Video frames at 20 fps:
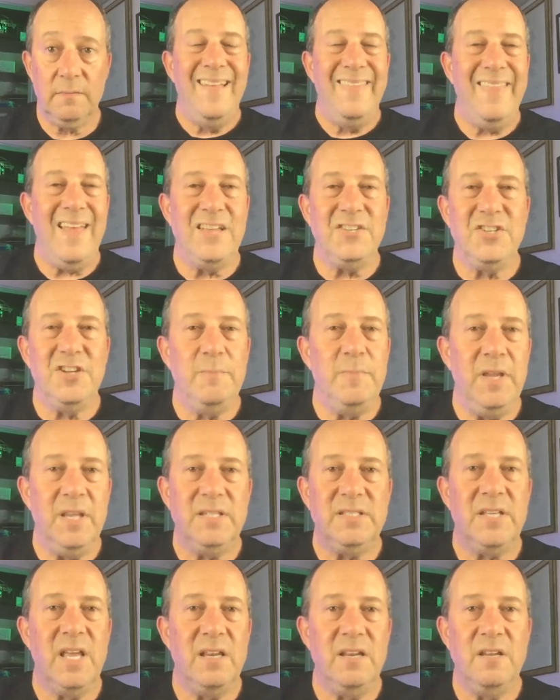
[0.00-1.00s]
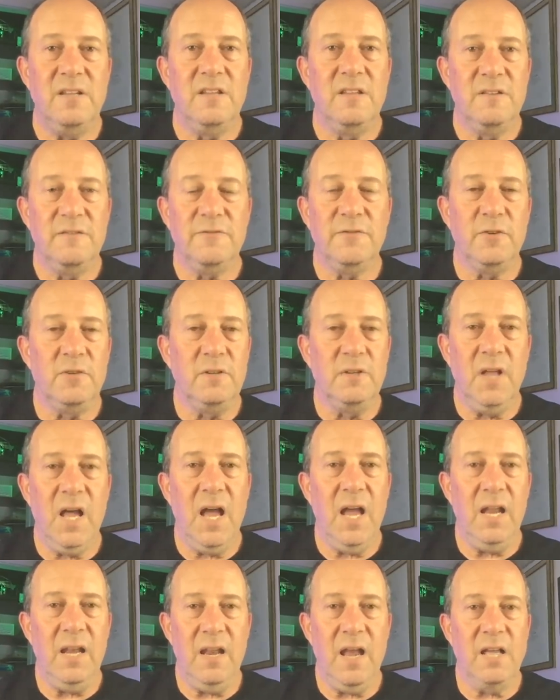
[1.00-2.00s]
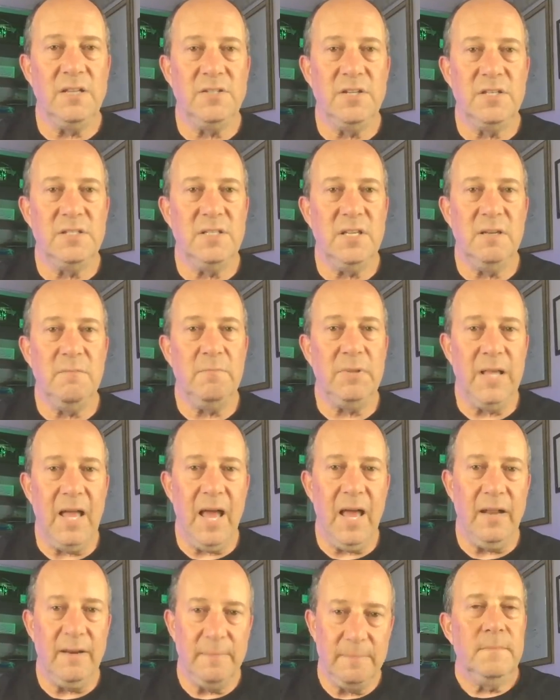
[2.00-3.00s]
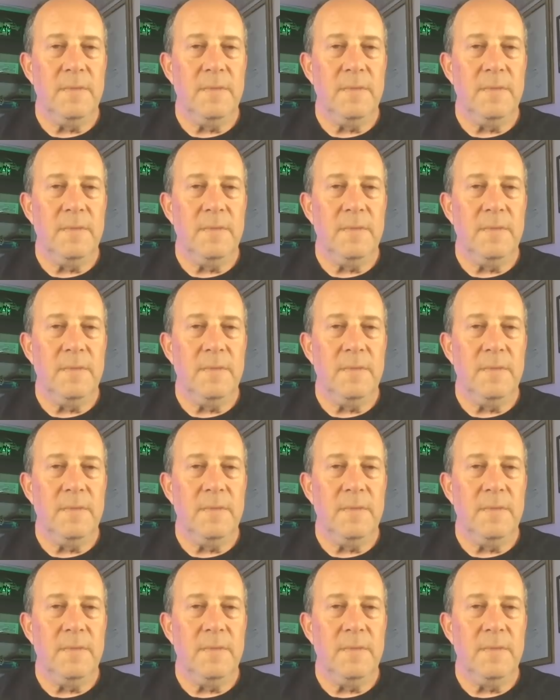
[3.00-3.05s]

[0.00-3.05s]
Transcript: That should be extended to the full line, not just in Plaid.